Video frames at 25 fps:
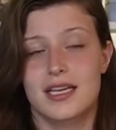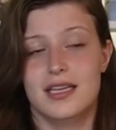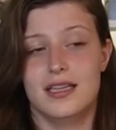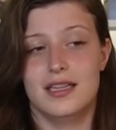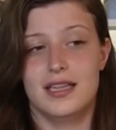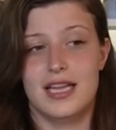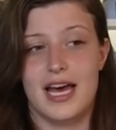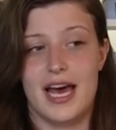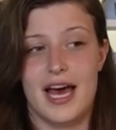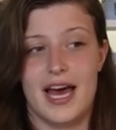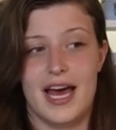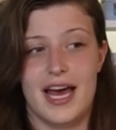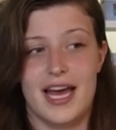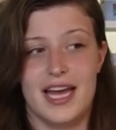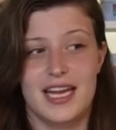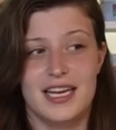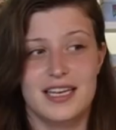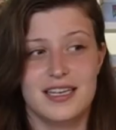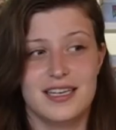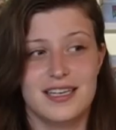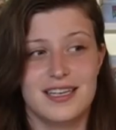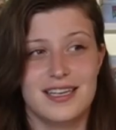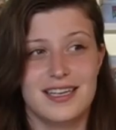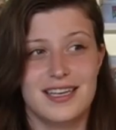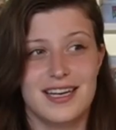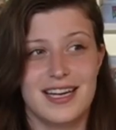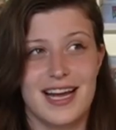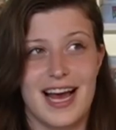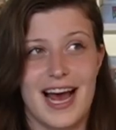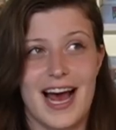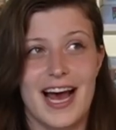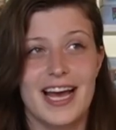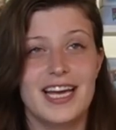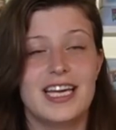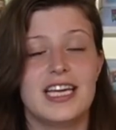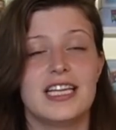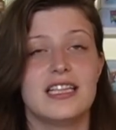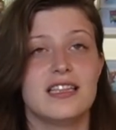that
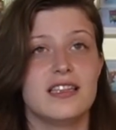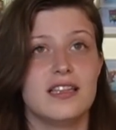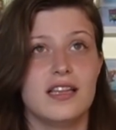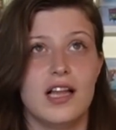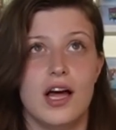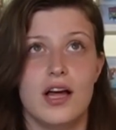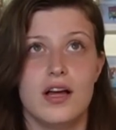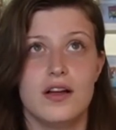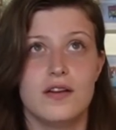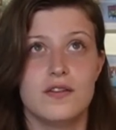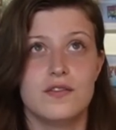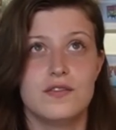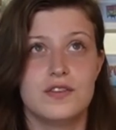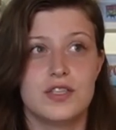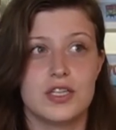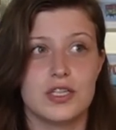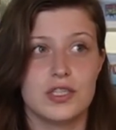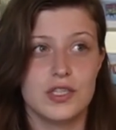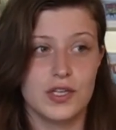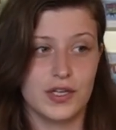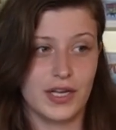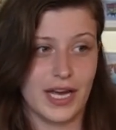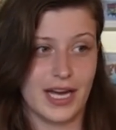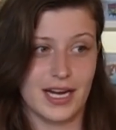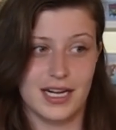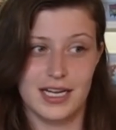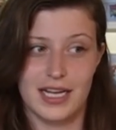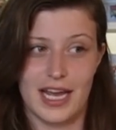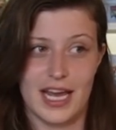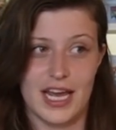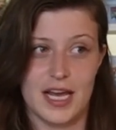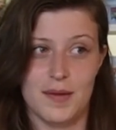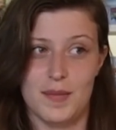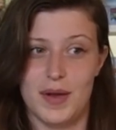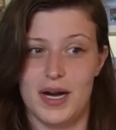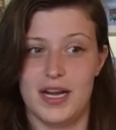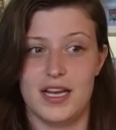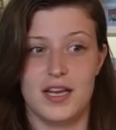I can love to look at a
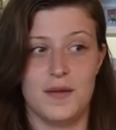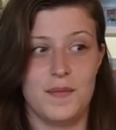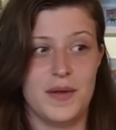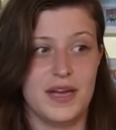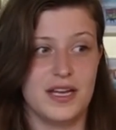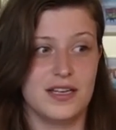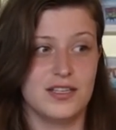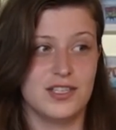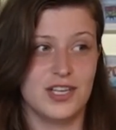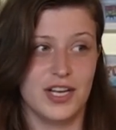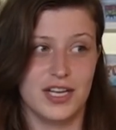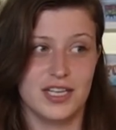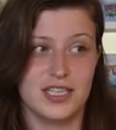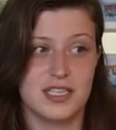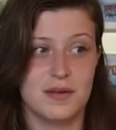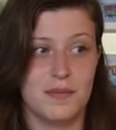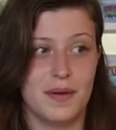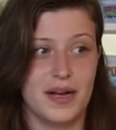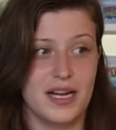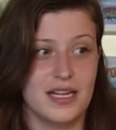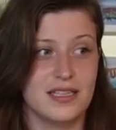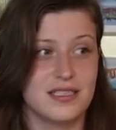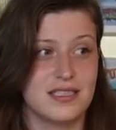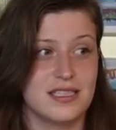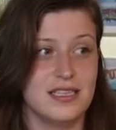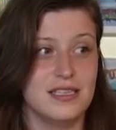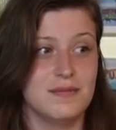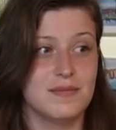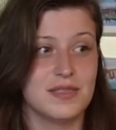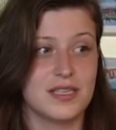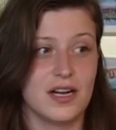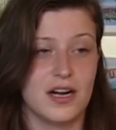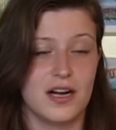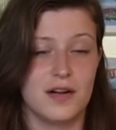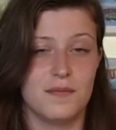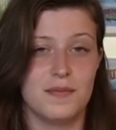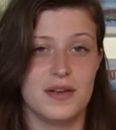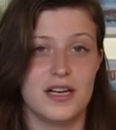game and I can be enchanted by its themes
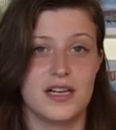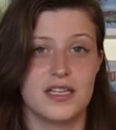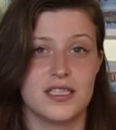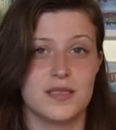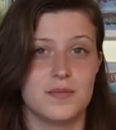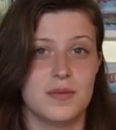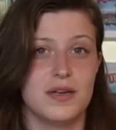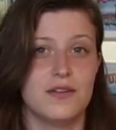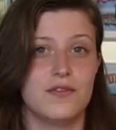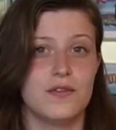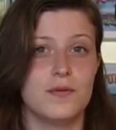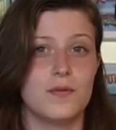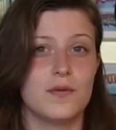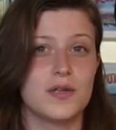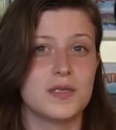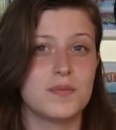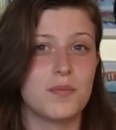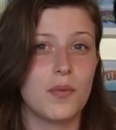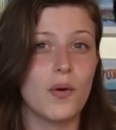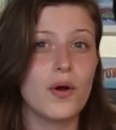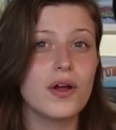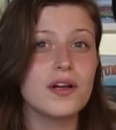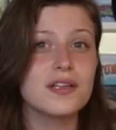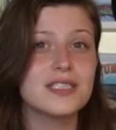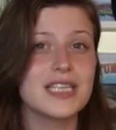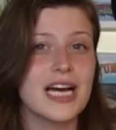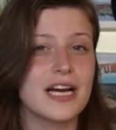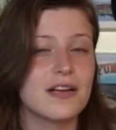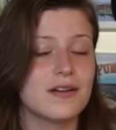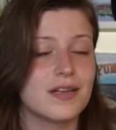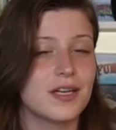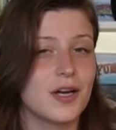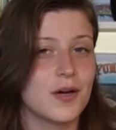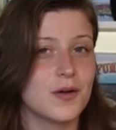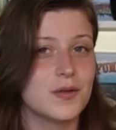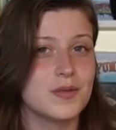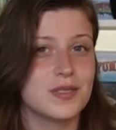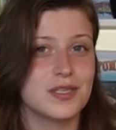and ambiance, but if it was boiled down
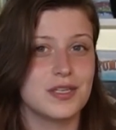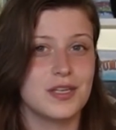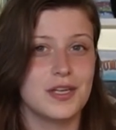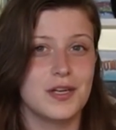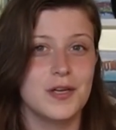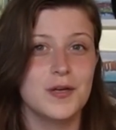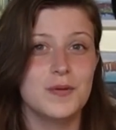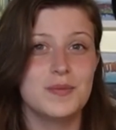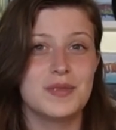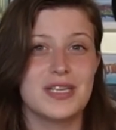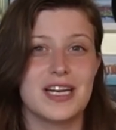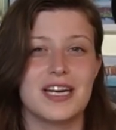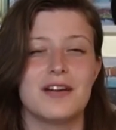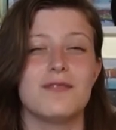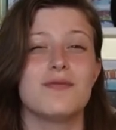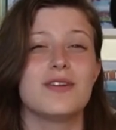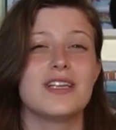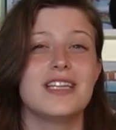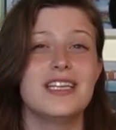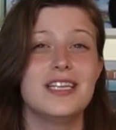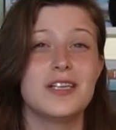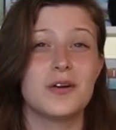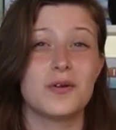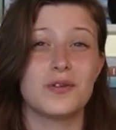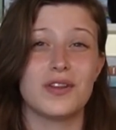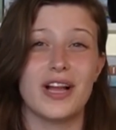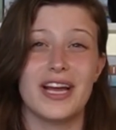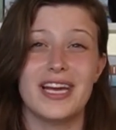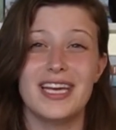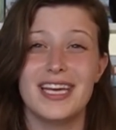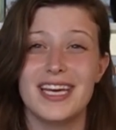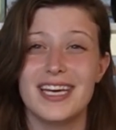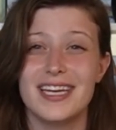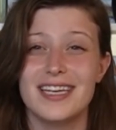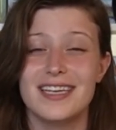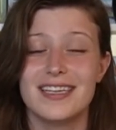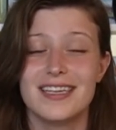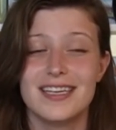to cones and cubes and I really don't
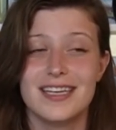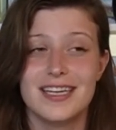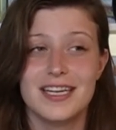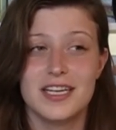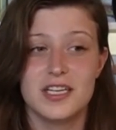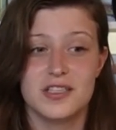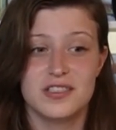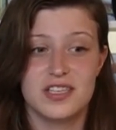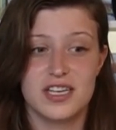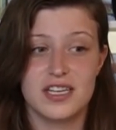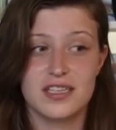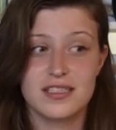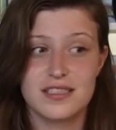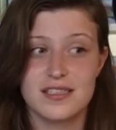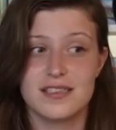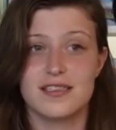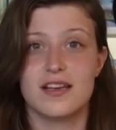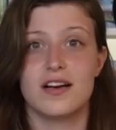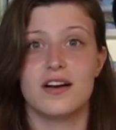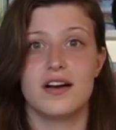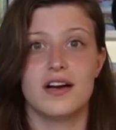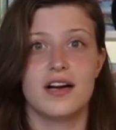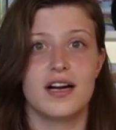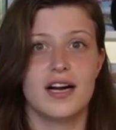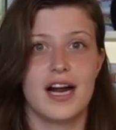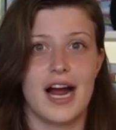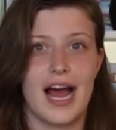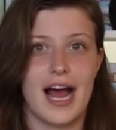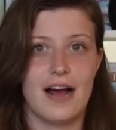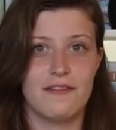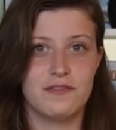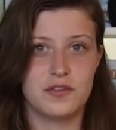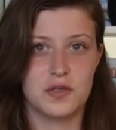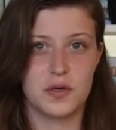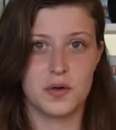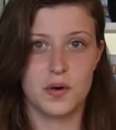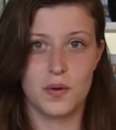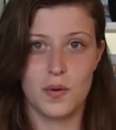like it, chances are
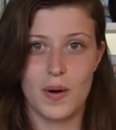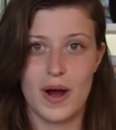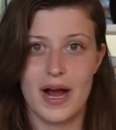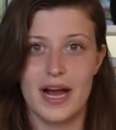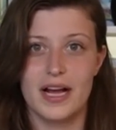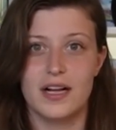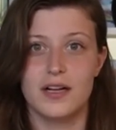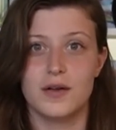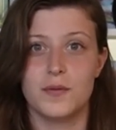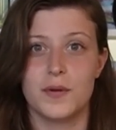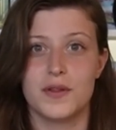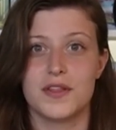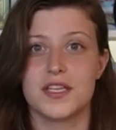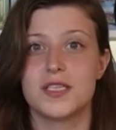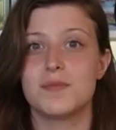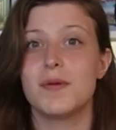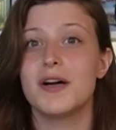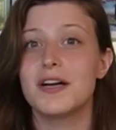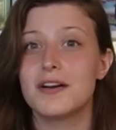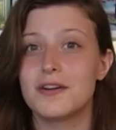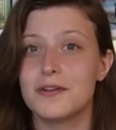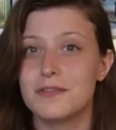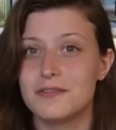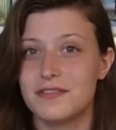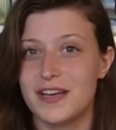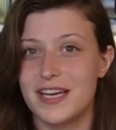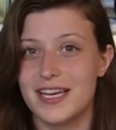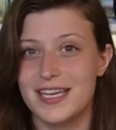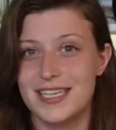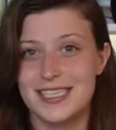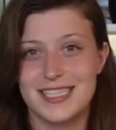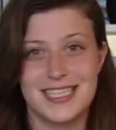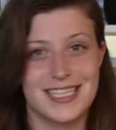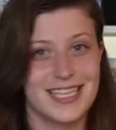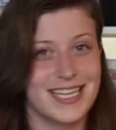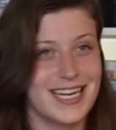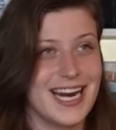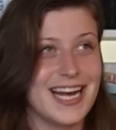after a while, when the sparkle
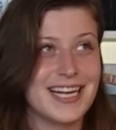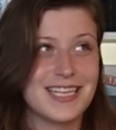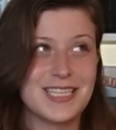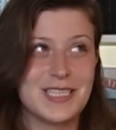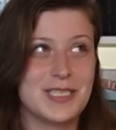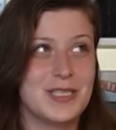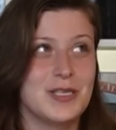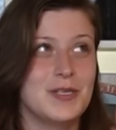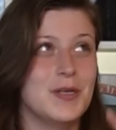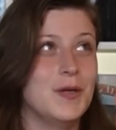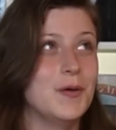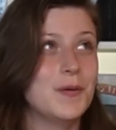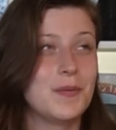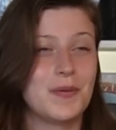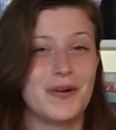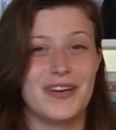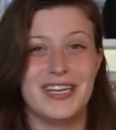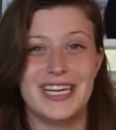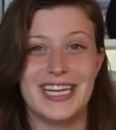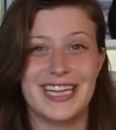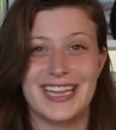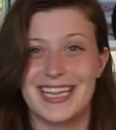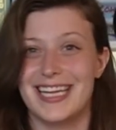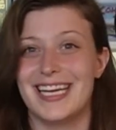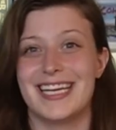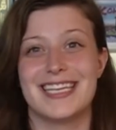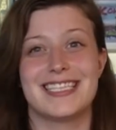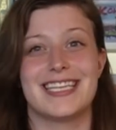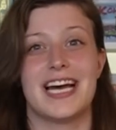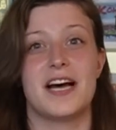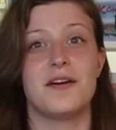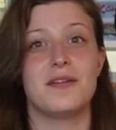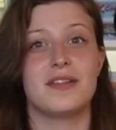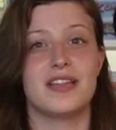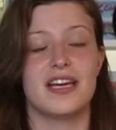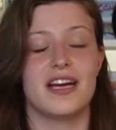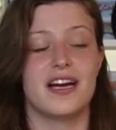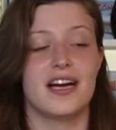fades and the next new pretty thing is
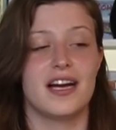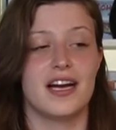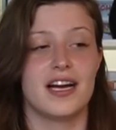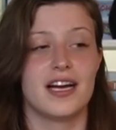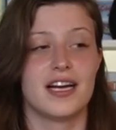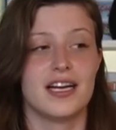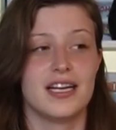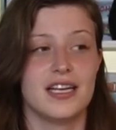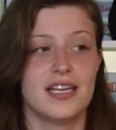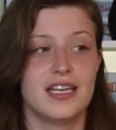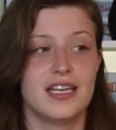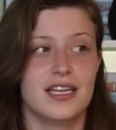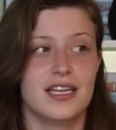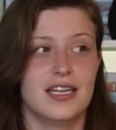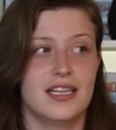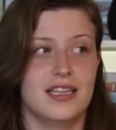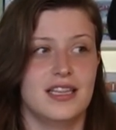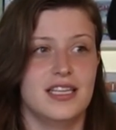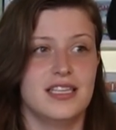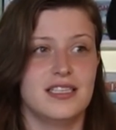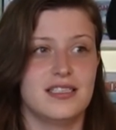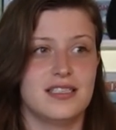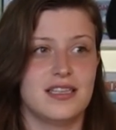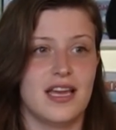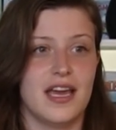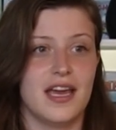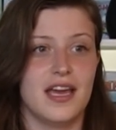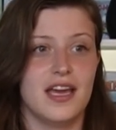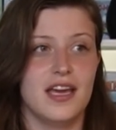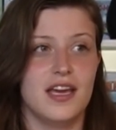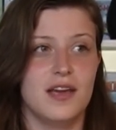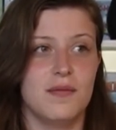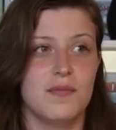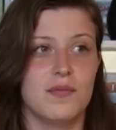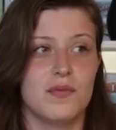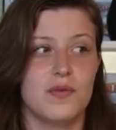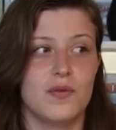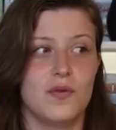out there, this
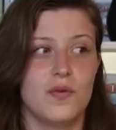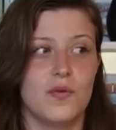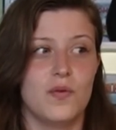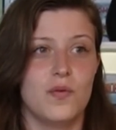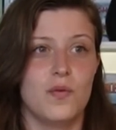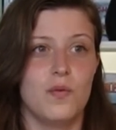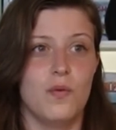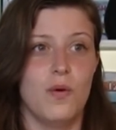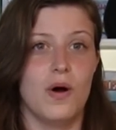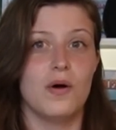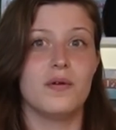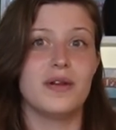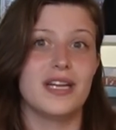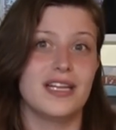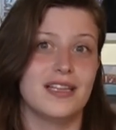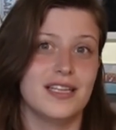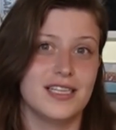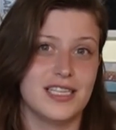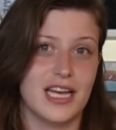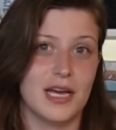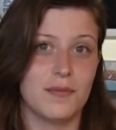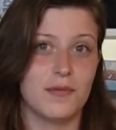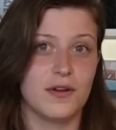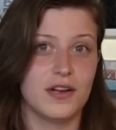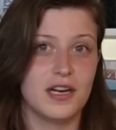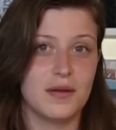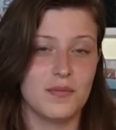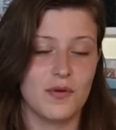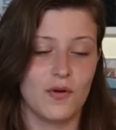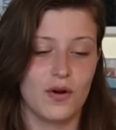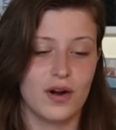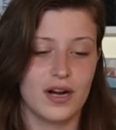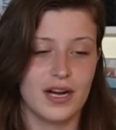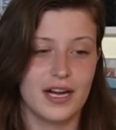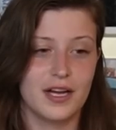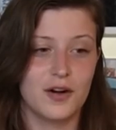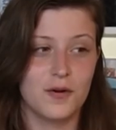game won't hit the table anymore.